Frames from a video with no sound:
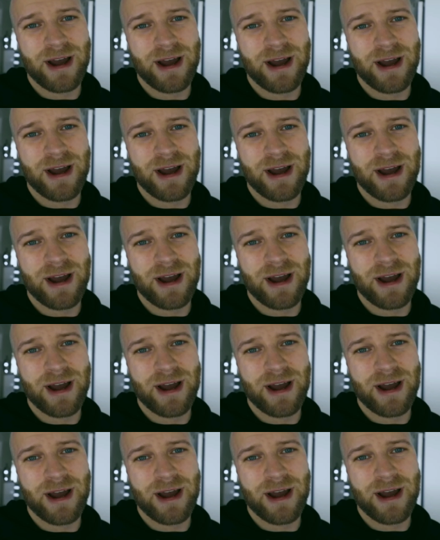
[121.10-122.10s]

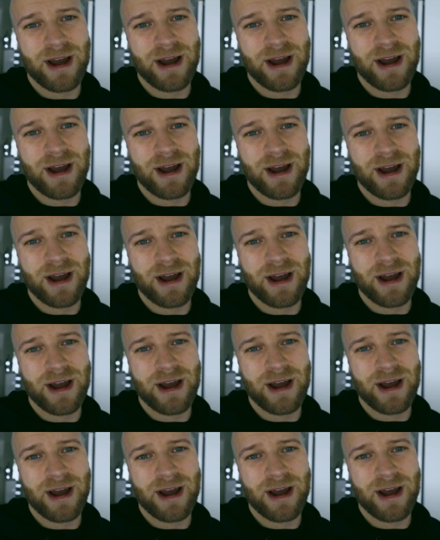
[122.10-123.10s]

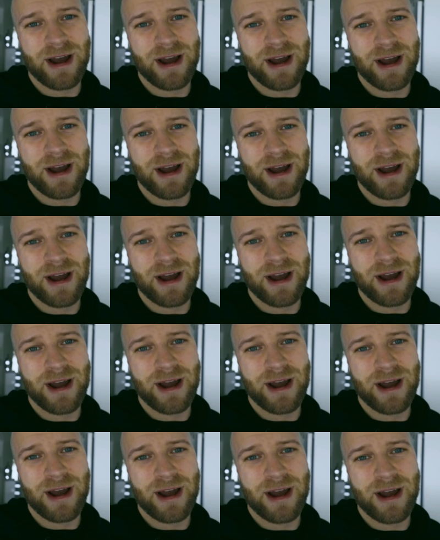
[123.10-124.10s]

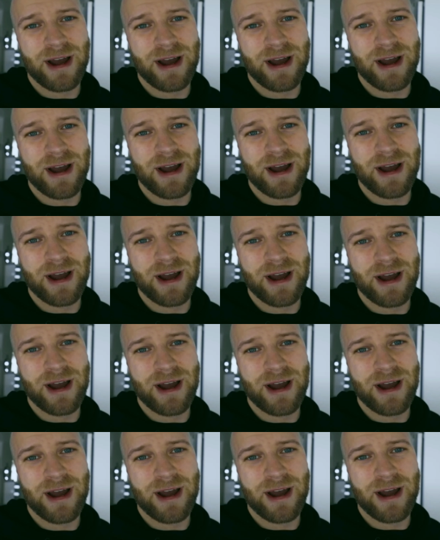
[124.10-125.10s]

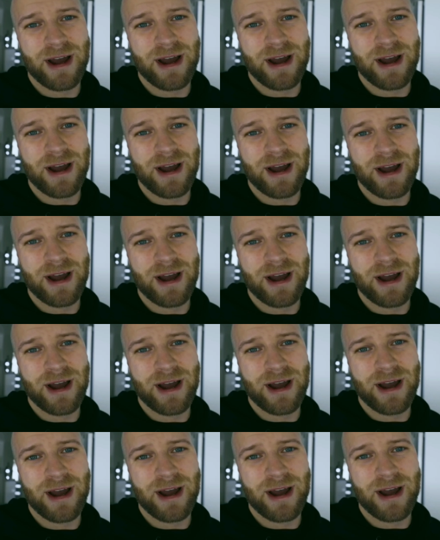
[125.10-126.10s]

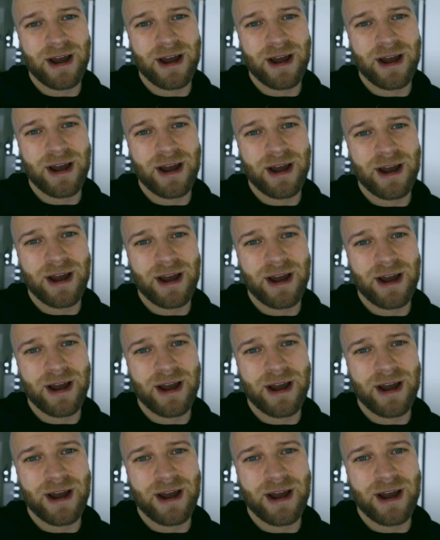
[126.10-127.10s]

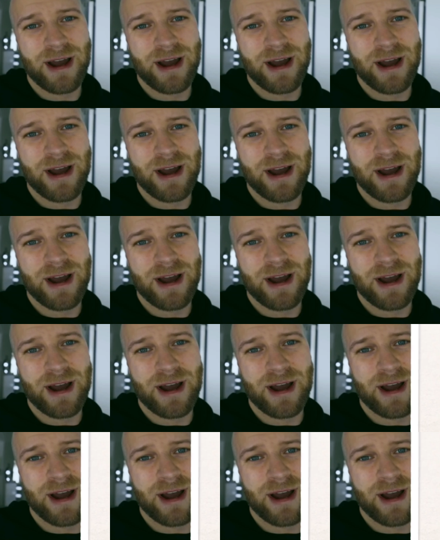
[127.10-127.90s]
The person shown says nothing.